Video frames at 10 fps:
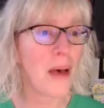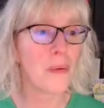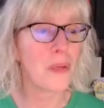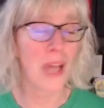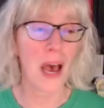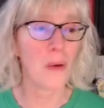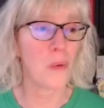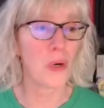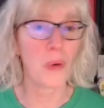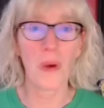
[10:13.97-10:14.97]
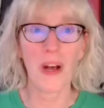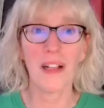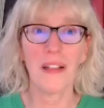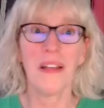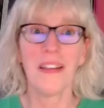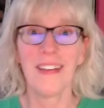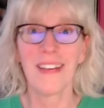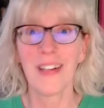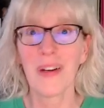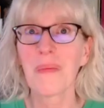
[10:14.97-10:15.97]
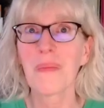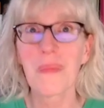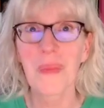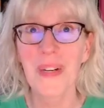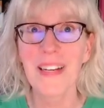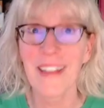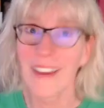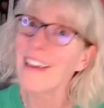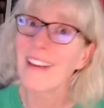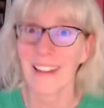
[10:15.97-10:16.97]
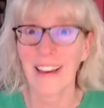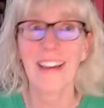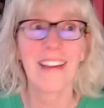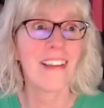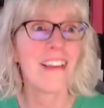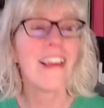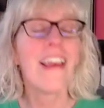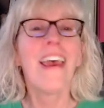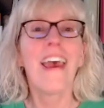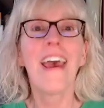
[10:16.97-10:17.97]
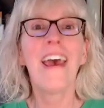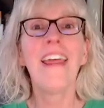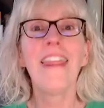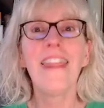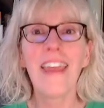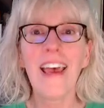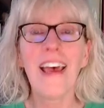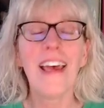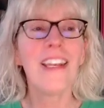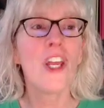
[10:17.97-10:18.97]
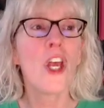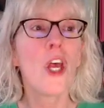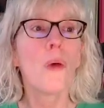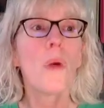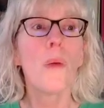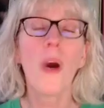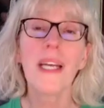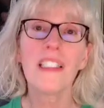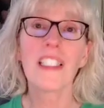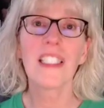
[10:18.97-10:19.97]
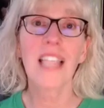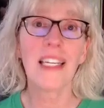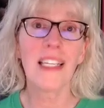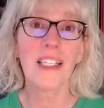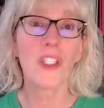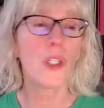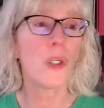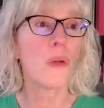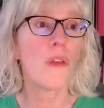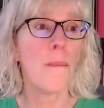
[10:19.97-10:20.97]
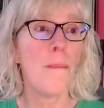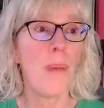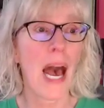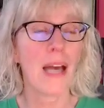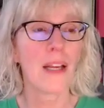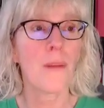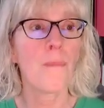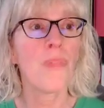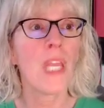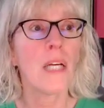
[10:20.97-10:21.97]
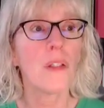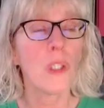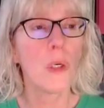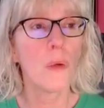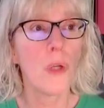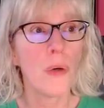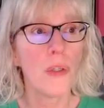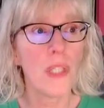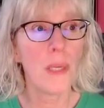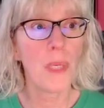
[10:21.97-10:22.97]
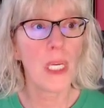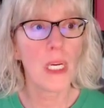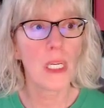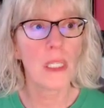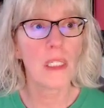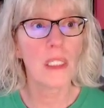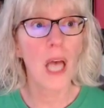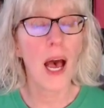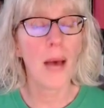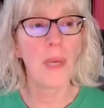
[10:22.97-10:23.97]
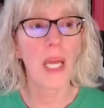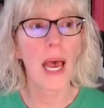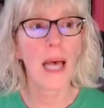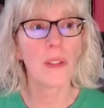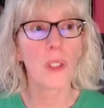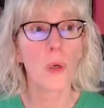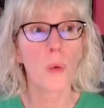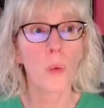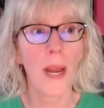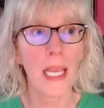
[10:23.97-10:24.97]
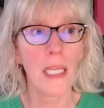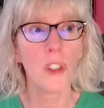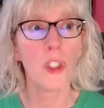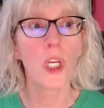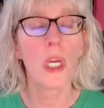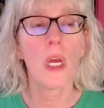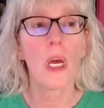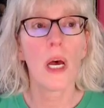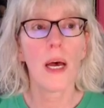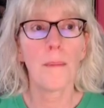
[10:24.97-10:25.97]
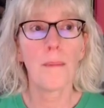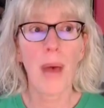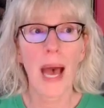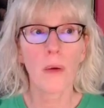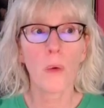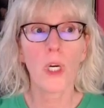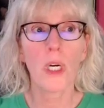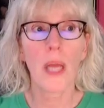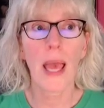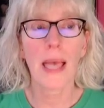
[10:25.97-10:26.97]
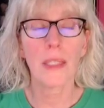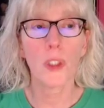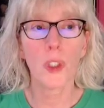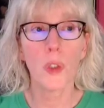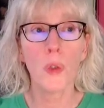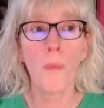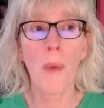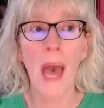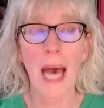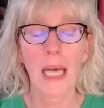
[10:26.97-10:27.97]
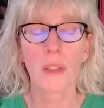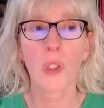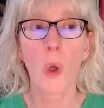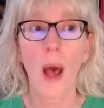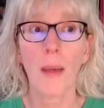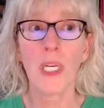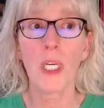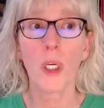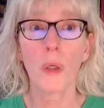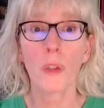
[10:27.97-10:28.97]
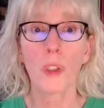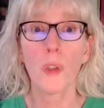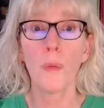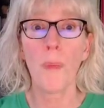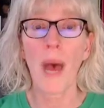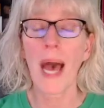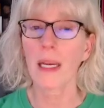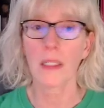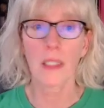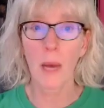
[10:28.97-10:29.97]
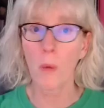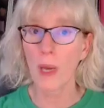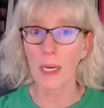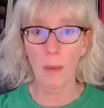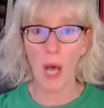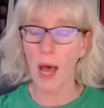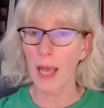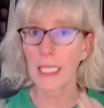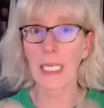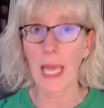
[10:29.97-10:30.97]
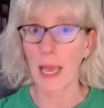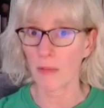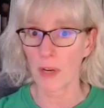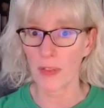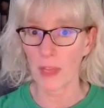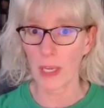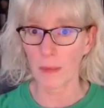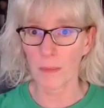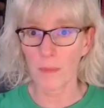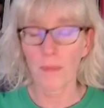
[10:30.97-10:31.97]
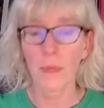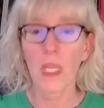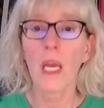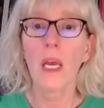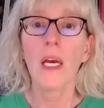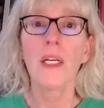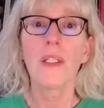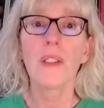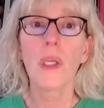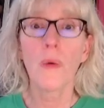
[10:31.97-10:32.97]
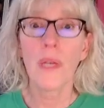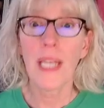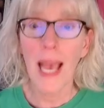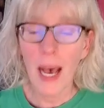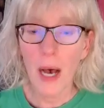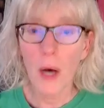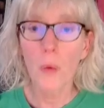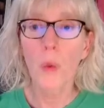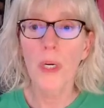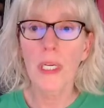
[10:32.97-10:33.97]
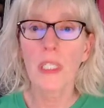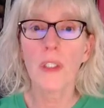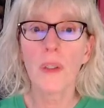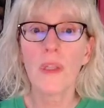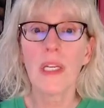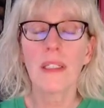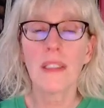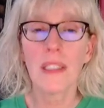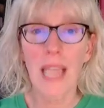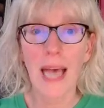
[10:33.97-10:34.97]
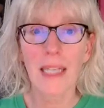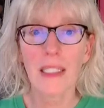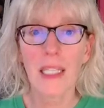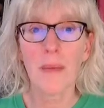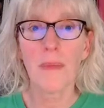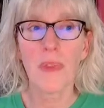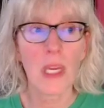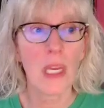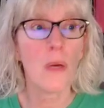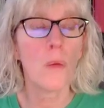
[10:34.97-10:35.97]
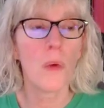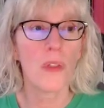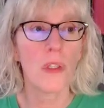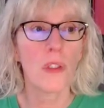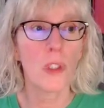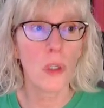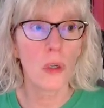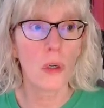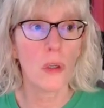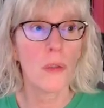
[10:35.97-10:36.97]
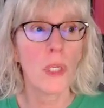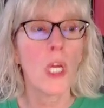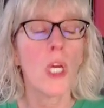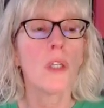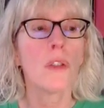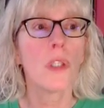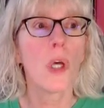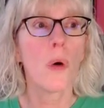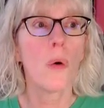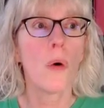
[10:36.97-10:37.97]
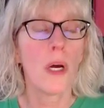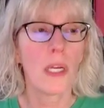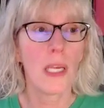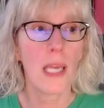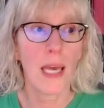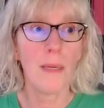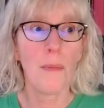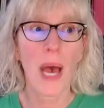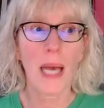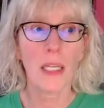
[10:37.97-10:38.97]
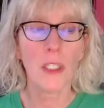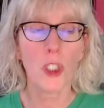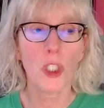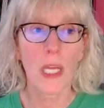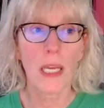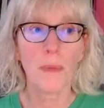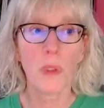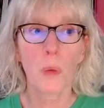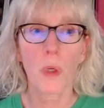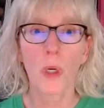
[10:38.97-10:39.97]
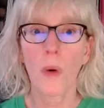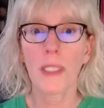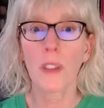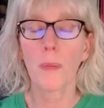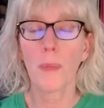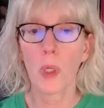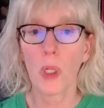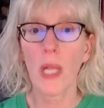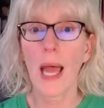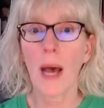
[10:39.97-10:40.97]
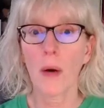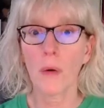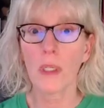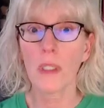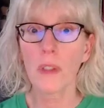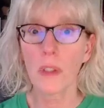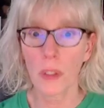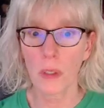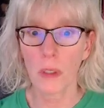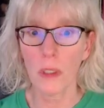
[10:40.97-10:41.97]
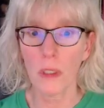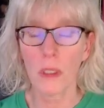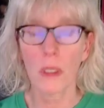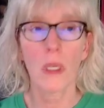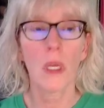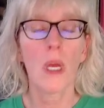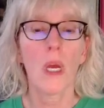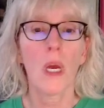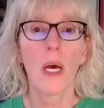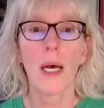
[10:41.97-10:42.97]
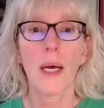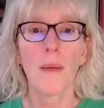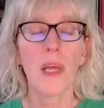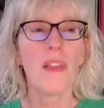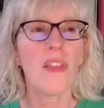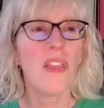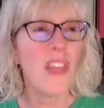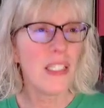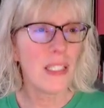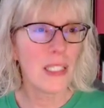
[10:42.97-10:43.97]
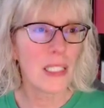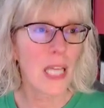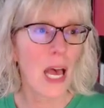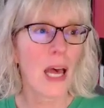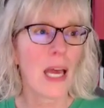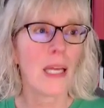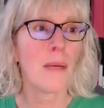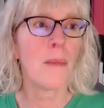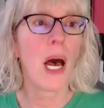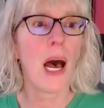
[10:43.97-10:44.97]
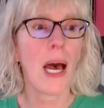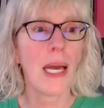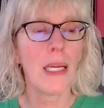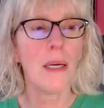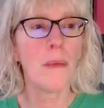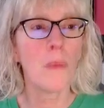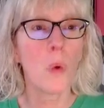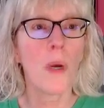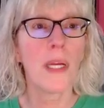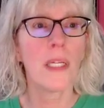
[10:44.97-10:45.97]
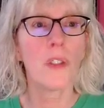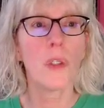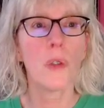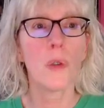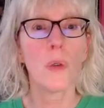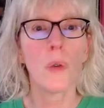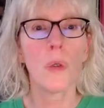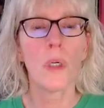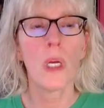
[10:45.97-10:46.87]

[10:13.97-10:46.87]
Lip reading: would not work well. 0.89. And then we want to send it to the back. So notice up here at the top it has arrange, backward, and to back. So I'm going to go to back because I want it behind everything. So now we're going to do the exact same thing with the circle. So again, back in shapes, we're going to pull out a circle. This time I am going to,